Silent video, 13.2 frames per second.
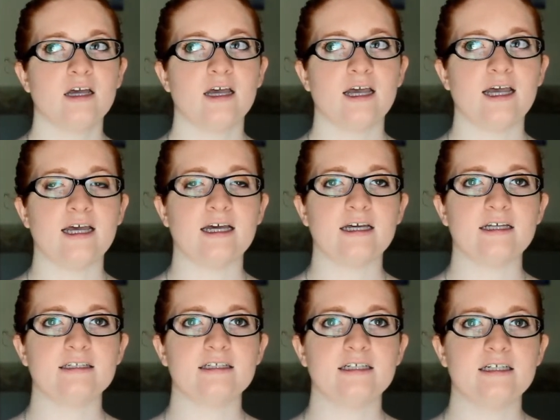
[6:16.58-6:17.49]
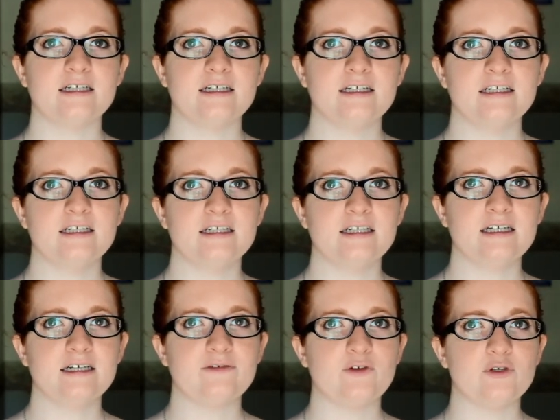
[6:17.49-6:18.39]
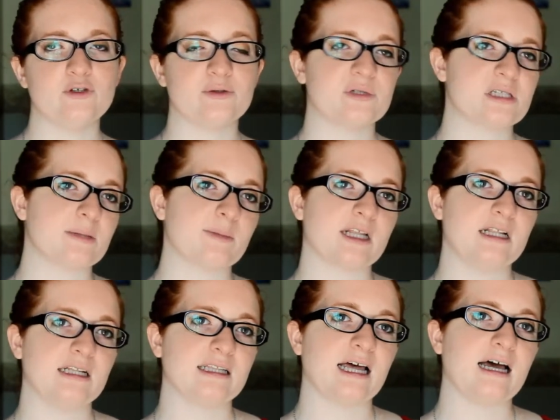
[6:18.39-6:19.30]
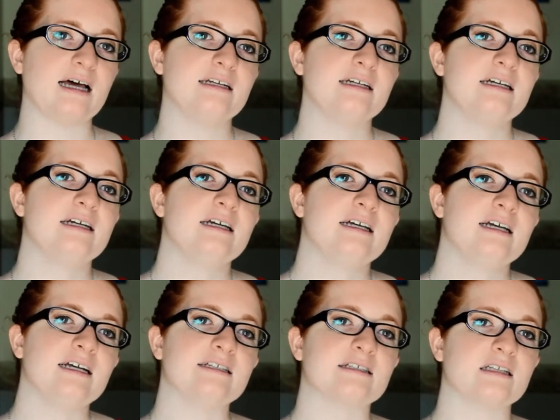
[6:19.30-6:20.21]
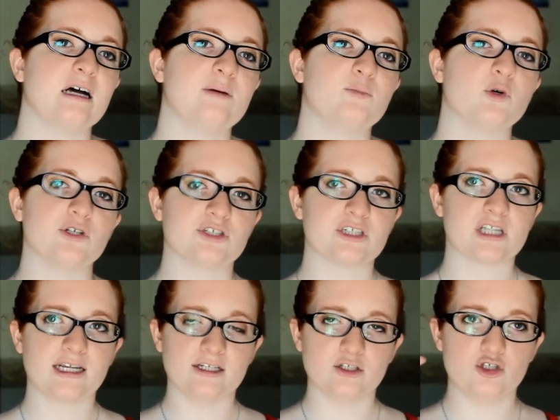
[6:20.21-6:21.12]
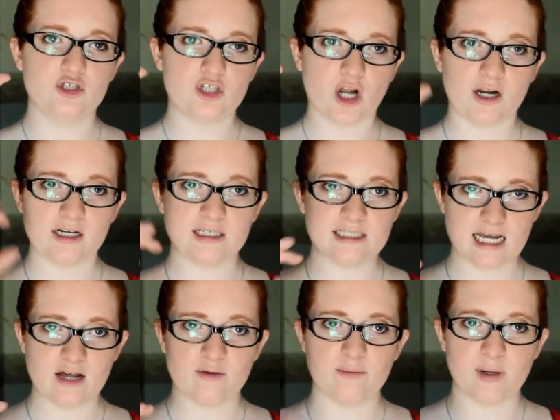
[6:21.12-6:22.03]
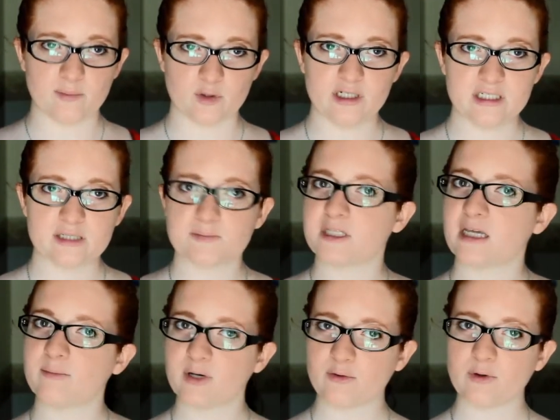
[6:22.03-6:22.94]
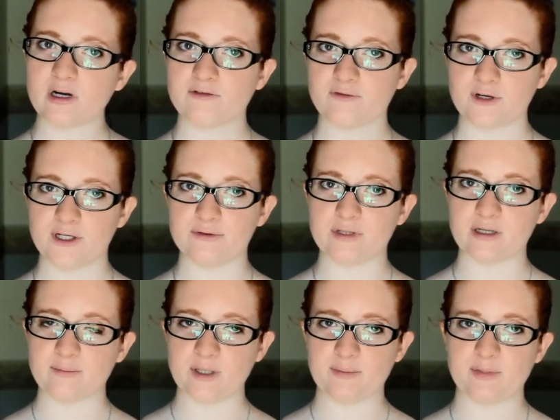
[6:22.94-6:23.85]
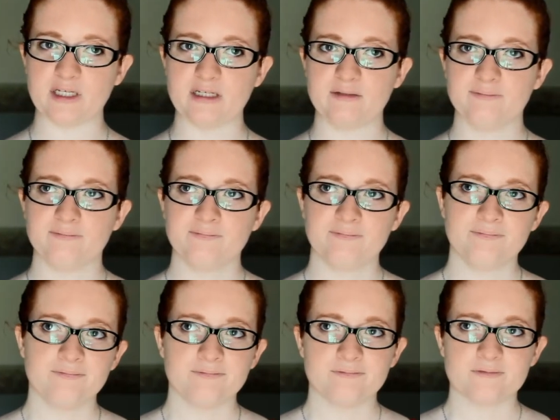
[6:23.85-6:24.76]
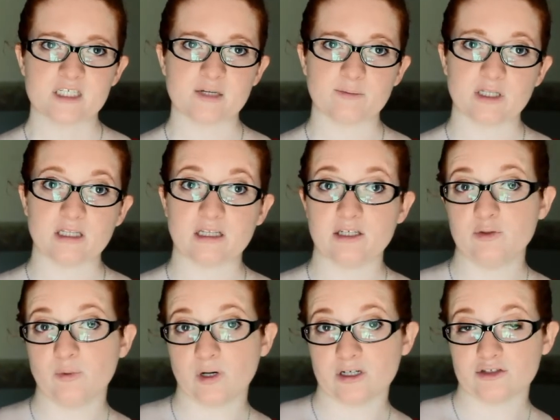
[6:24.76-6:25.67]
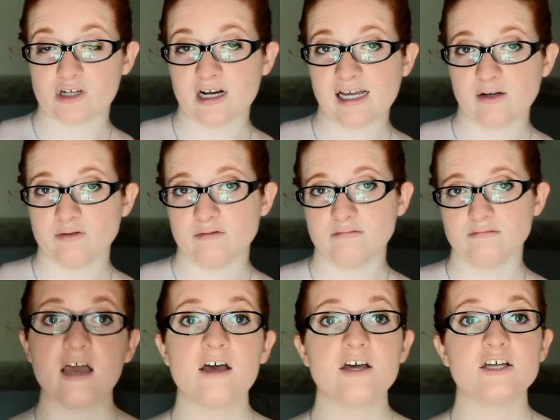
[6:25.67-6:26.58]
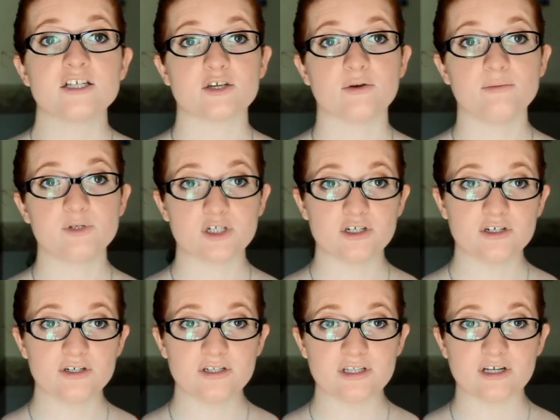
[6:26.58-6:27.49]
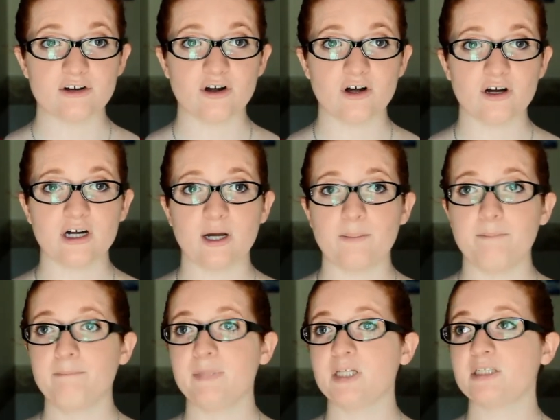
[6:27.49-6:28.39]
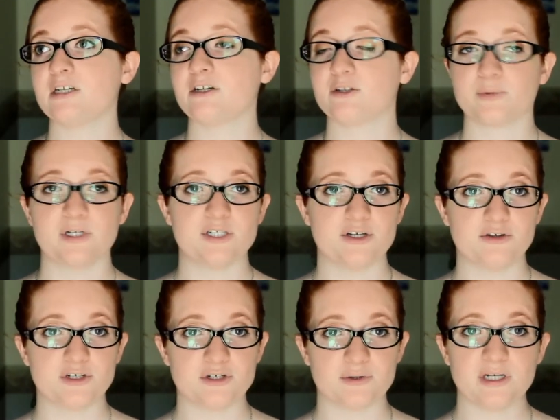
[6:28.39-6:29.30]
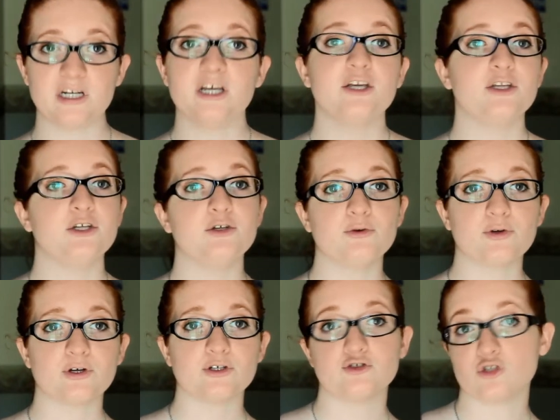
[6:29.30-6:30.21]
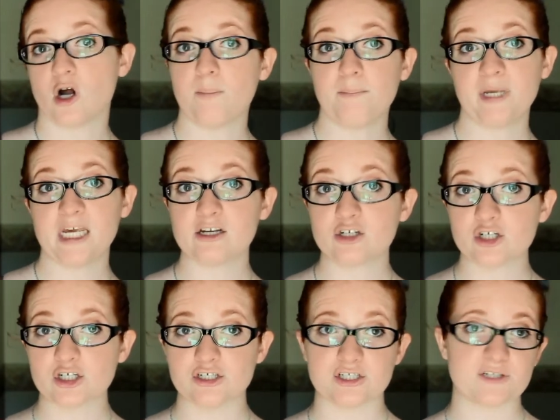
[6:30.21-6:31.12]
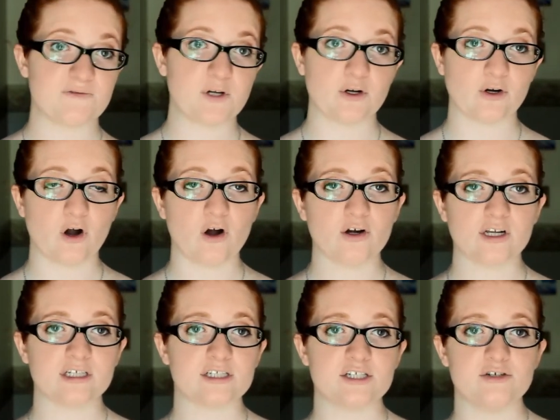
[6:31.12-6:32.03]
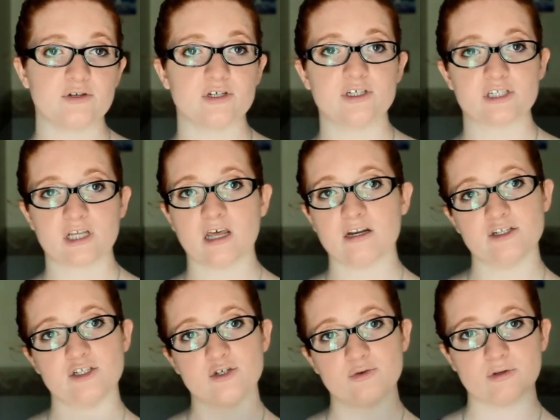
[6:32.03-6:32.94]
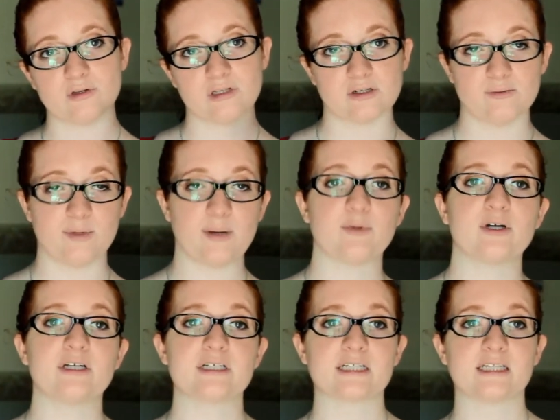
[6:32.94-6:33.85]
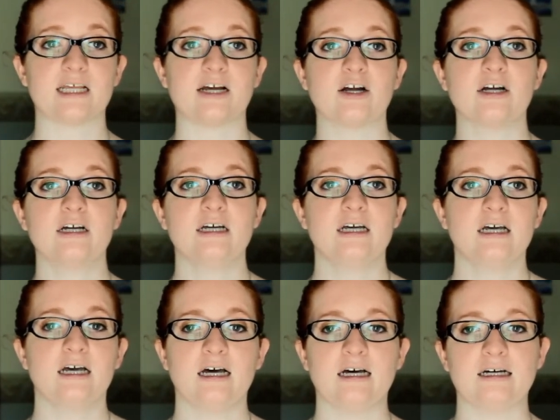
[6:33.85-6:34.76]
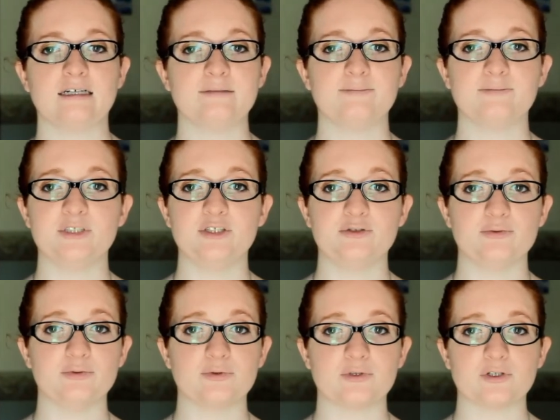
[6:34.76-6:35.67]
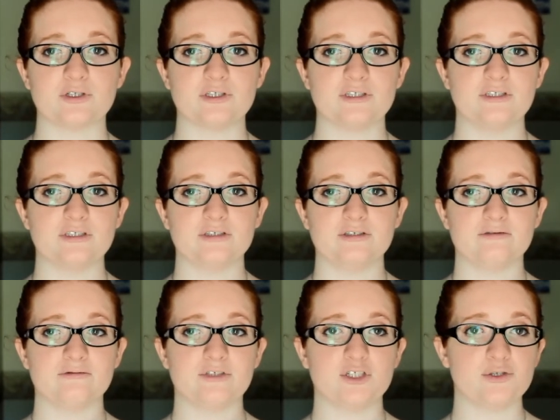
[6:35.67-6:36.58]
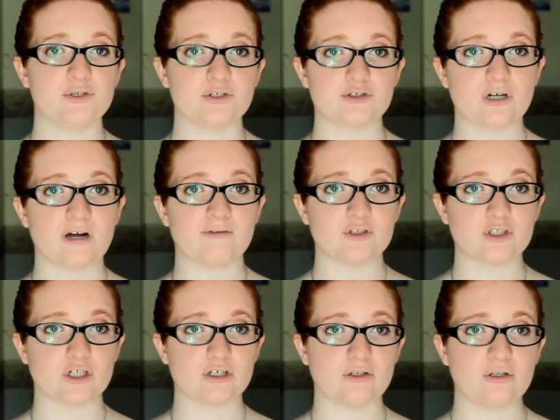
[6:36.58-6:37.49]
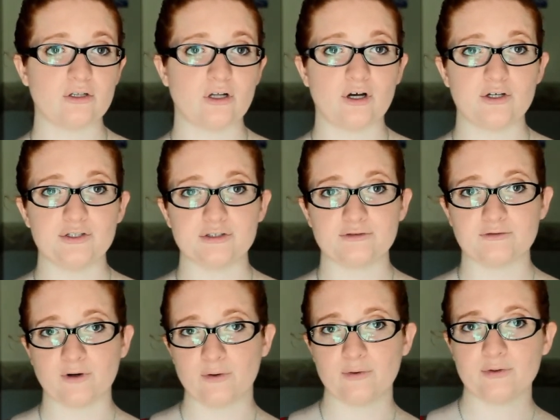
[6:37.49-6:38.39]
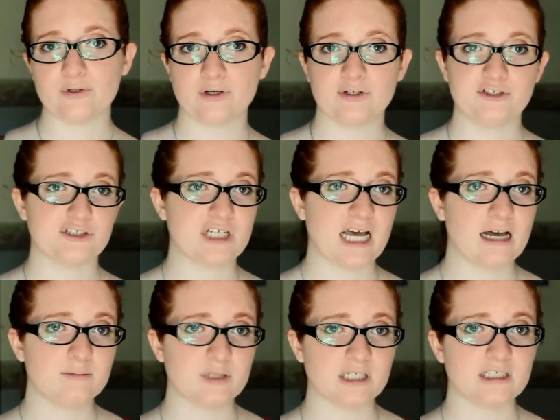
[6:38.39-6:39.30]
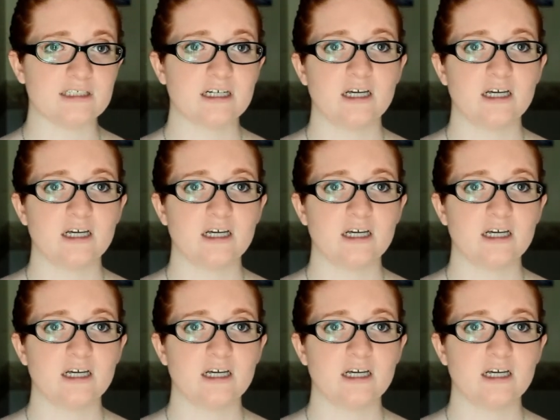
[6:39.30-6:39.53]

And if you do it something like that, it's a lot more just like jotted down memories, but that might work for you. That might be something that you want to try out. So I'm sure there are a million other ways you could do it. You could draw pictures if you're an artist. You could just kind of doodle little memories in there. You could do your travel journal on your phone or on your tablet.